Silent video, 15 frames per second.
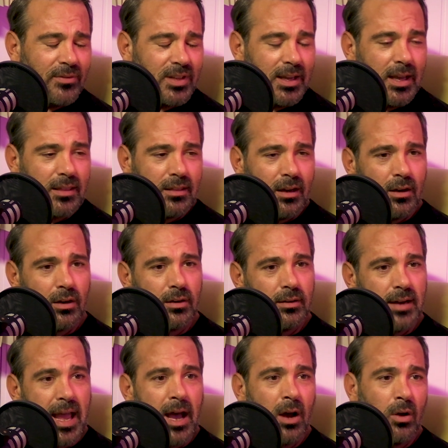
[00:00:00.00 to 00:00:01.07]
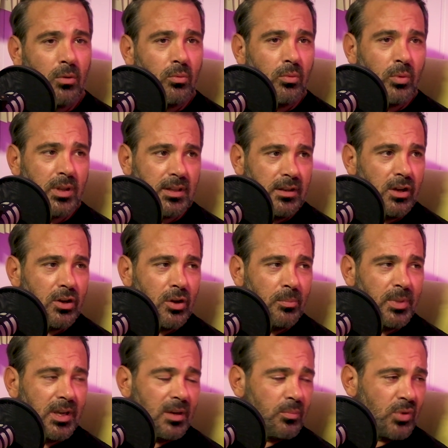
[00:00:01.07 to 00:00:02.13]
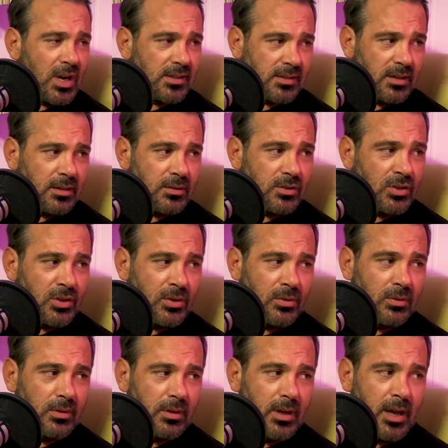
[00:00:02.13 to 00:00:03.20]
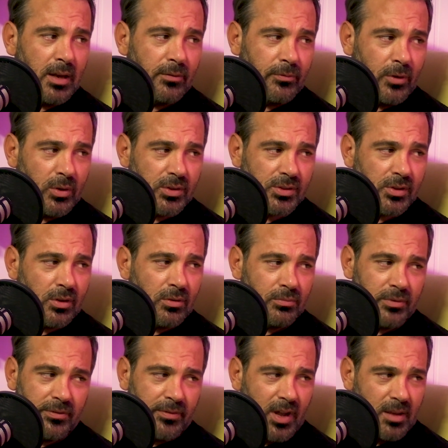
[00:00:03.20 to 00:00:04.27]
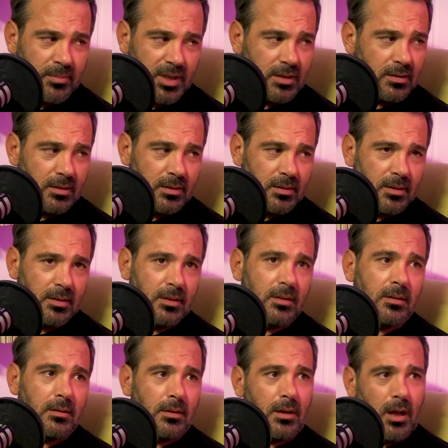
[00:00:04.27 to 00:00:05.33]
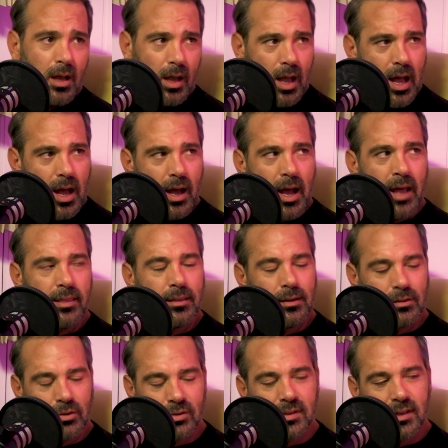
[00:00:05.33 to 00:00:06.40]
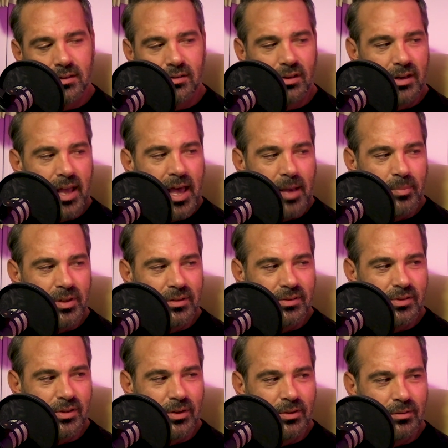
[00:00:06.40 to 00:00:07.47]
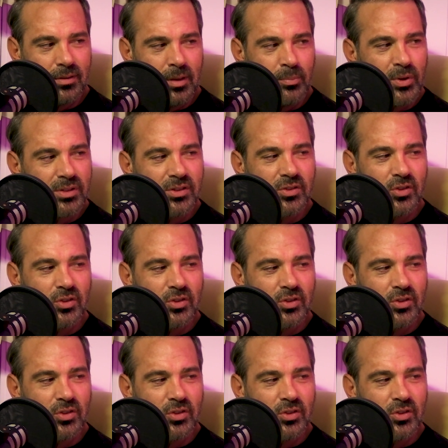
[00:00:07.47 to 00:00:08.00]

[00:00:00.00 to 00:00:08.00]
to get there. Now with Nico being a president too and focus on refinement, I think those things are going to happen. So it brings a